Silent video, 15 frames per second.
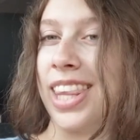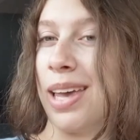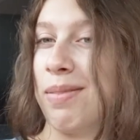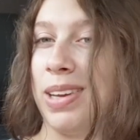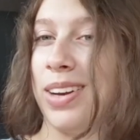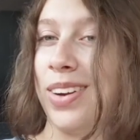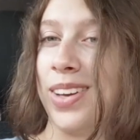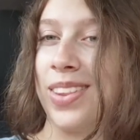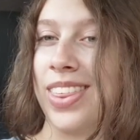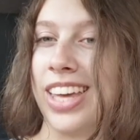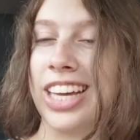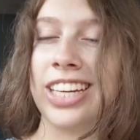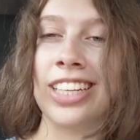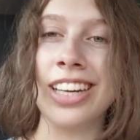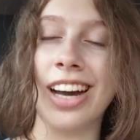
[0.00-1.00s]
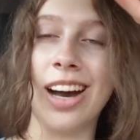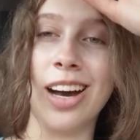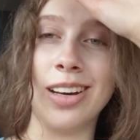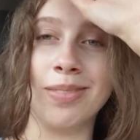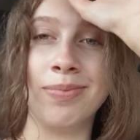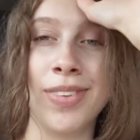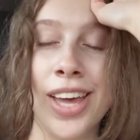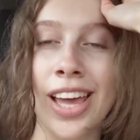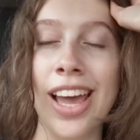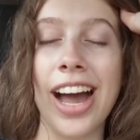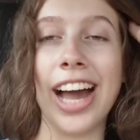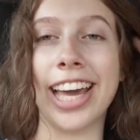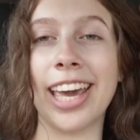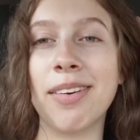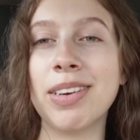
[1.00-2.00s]
let me know what you think.
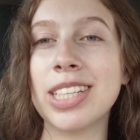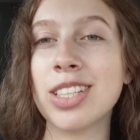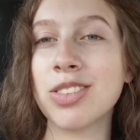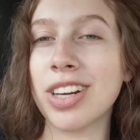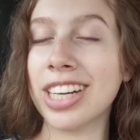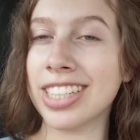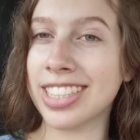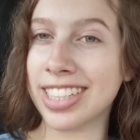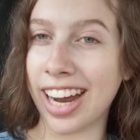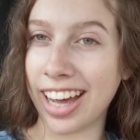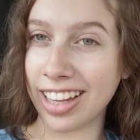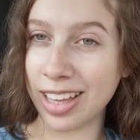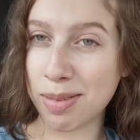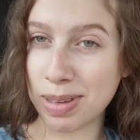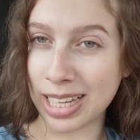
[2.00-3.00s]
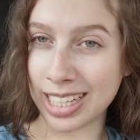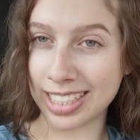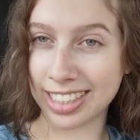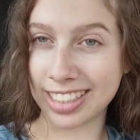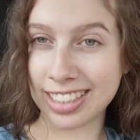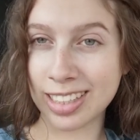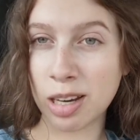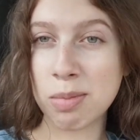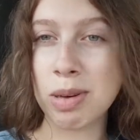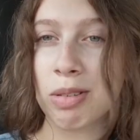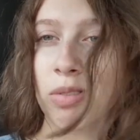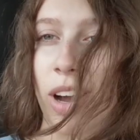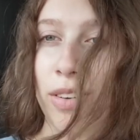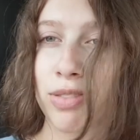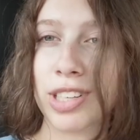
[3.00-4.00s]
I can't wait to try to style it, because this is going to be
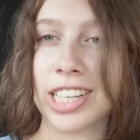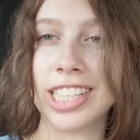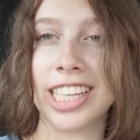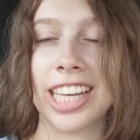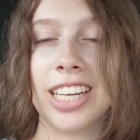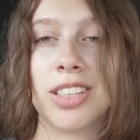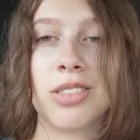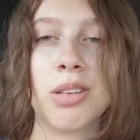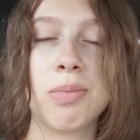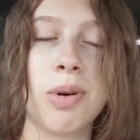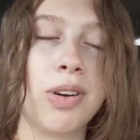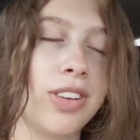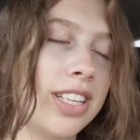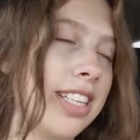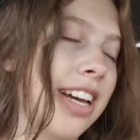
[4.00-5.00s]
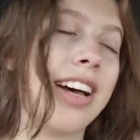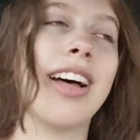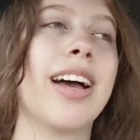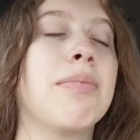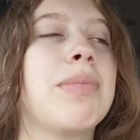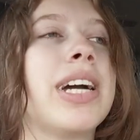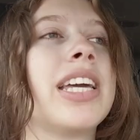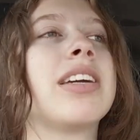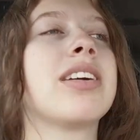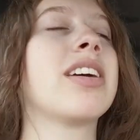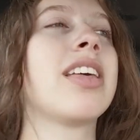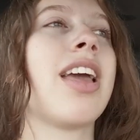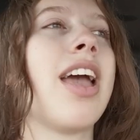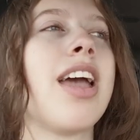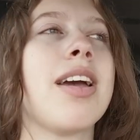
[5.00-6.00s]
rough trying to get into a ponytail. I might
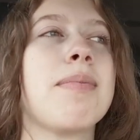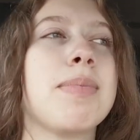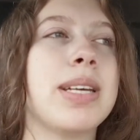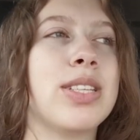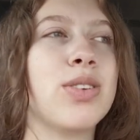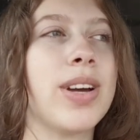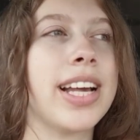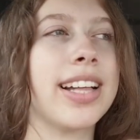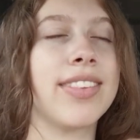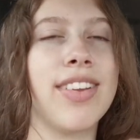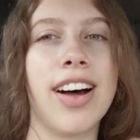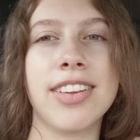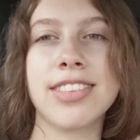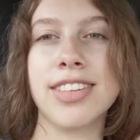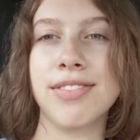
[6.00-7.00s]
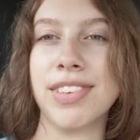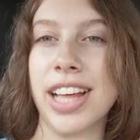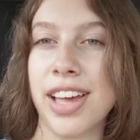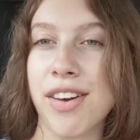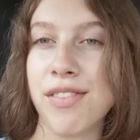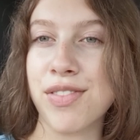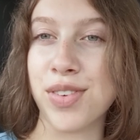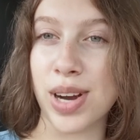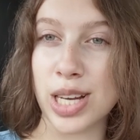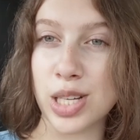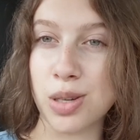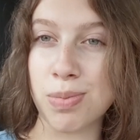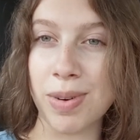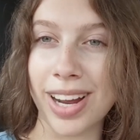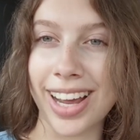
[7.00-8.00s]
be doing lots of, like,
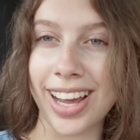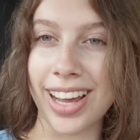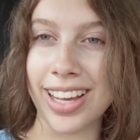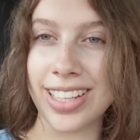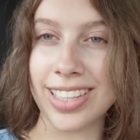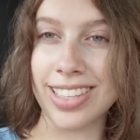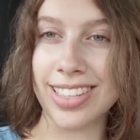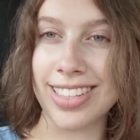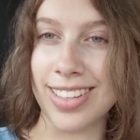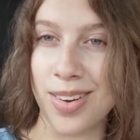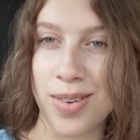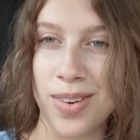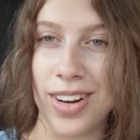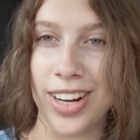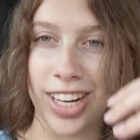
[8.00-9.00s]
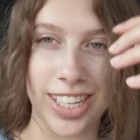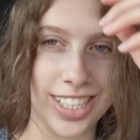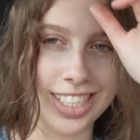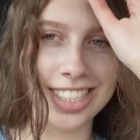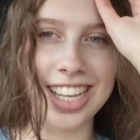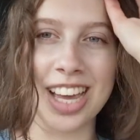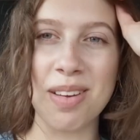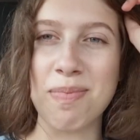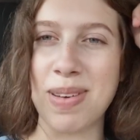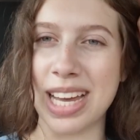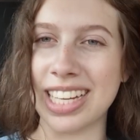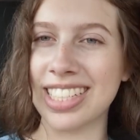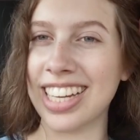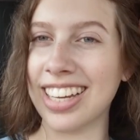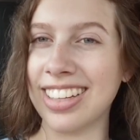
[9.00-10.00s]
French braids, or just, like,
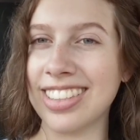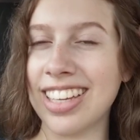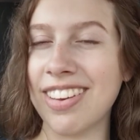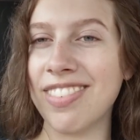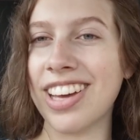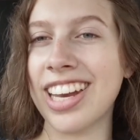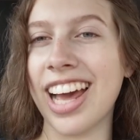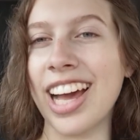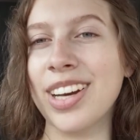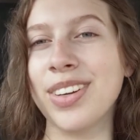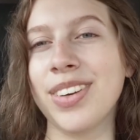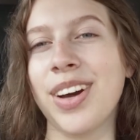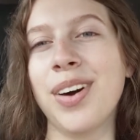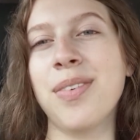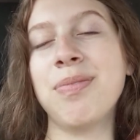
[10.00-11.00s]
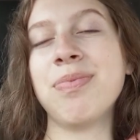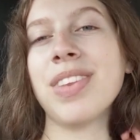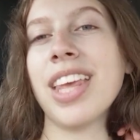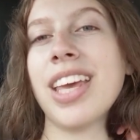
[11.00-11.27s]
pigtails even. I don't know.